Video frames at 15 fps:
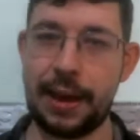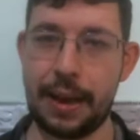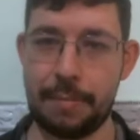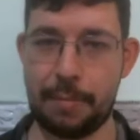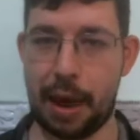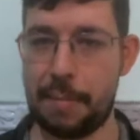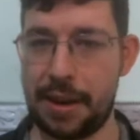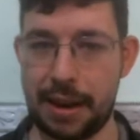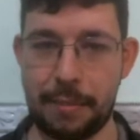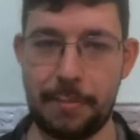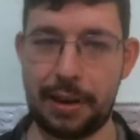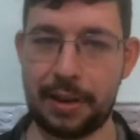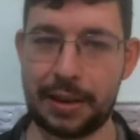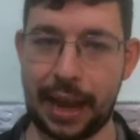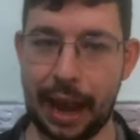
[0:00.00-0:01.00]
Maybe in the
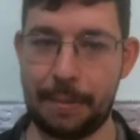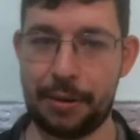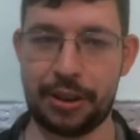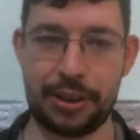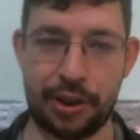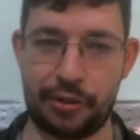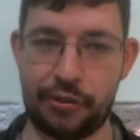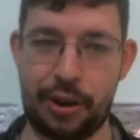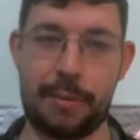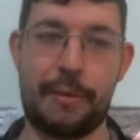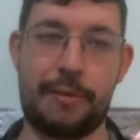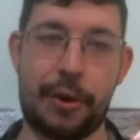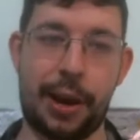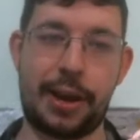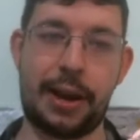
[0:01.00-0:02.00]
middle game he's going to dream of
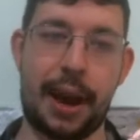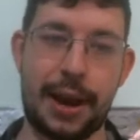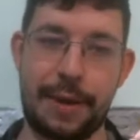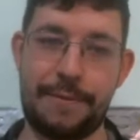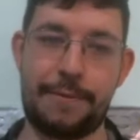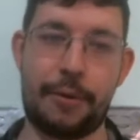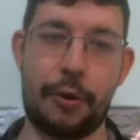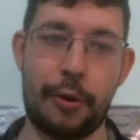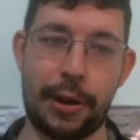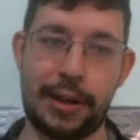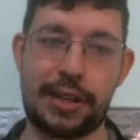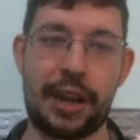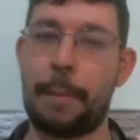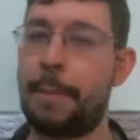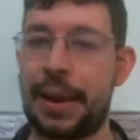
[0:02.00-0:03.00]
going knight e4 and
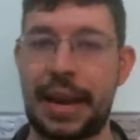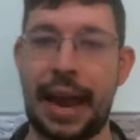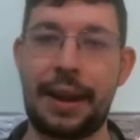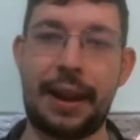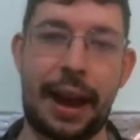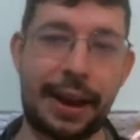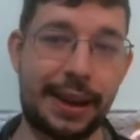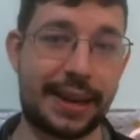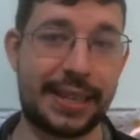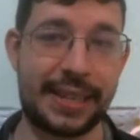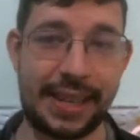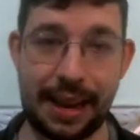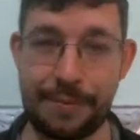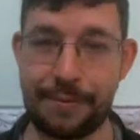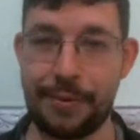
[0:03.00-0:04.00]
dumping that knight into
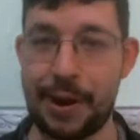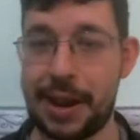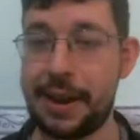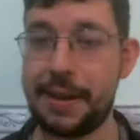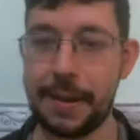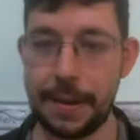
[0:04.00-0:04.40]
c3.